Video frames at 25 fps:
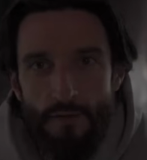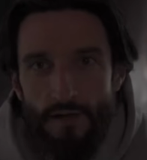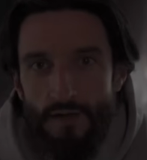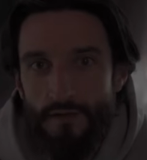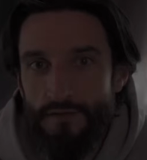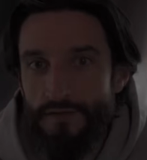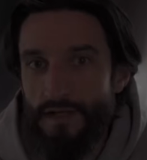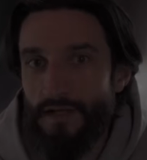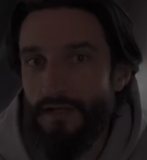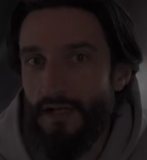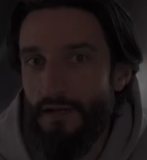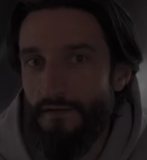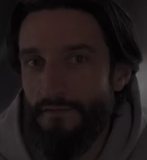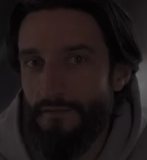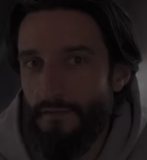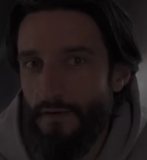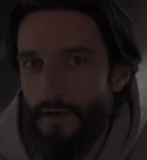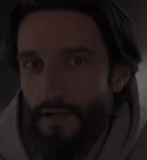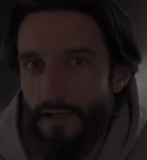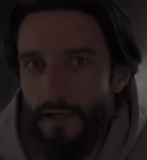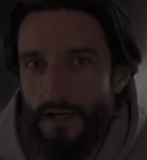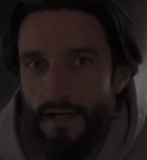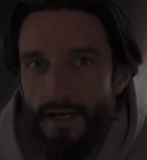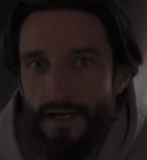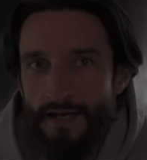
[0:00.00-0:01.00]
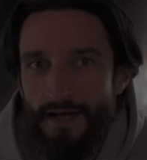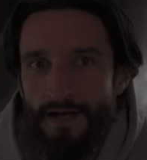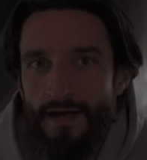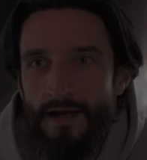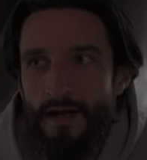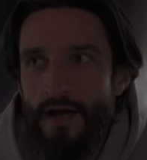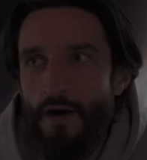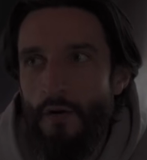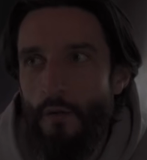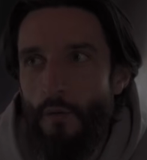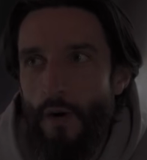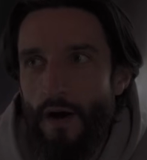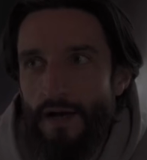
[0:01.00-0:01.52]
about the deadlift, right?
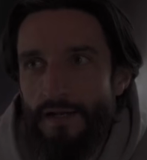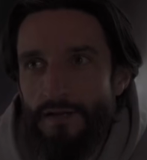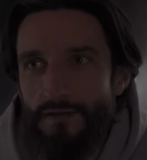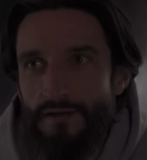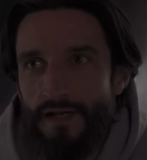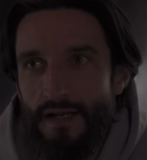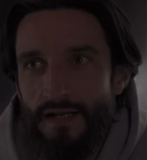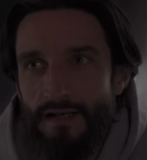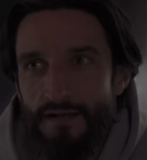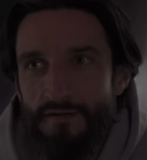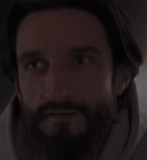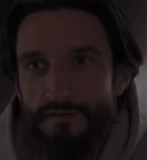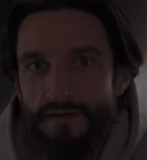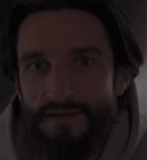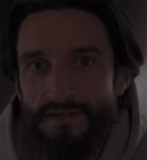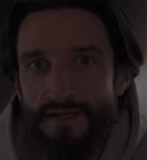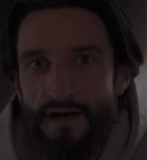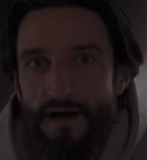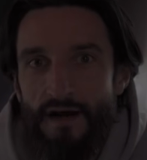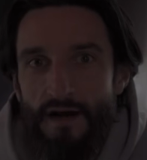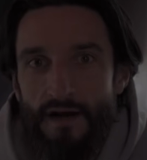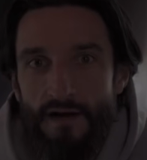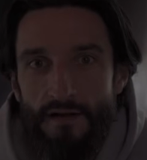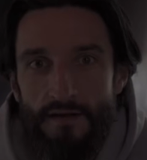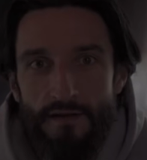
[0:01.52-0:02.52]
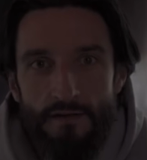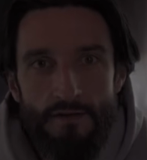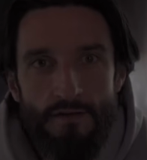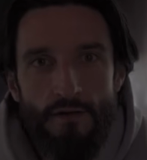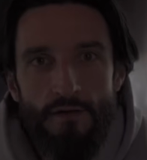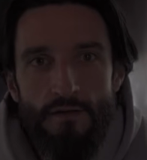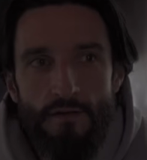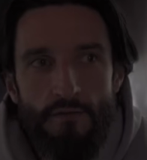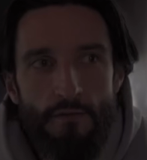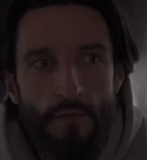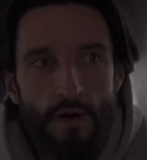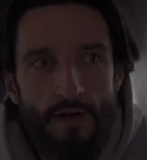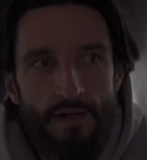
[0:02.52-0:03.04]
Why the deadlift is
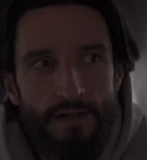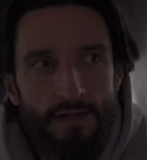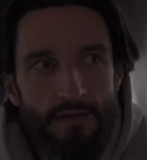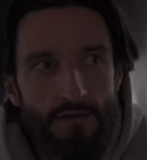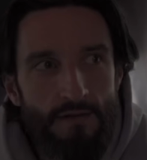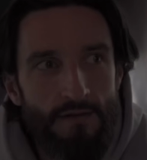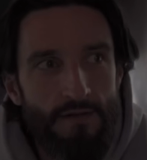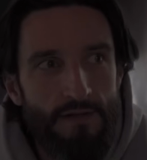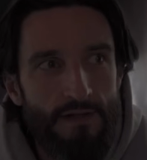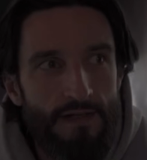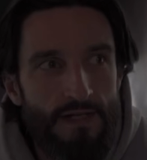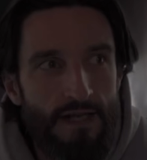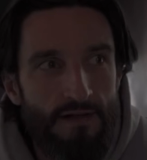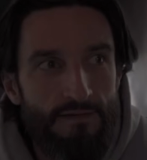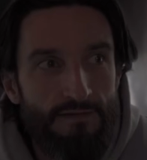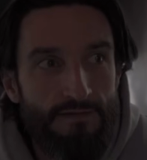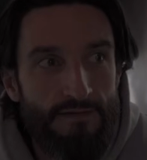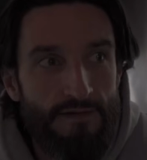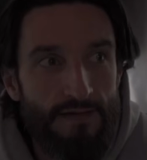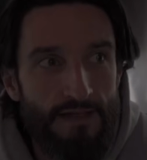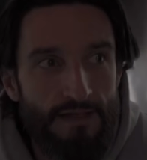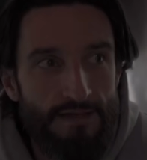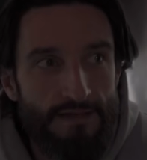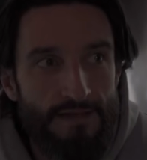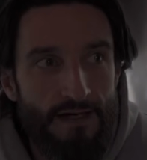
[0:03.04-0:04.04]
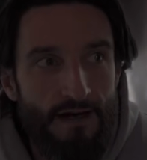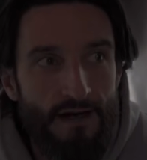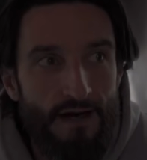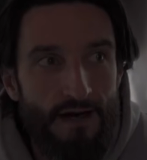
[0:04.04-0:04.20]
hard? Why the deadlift is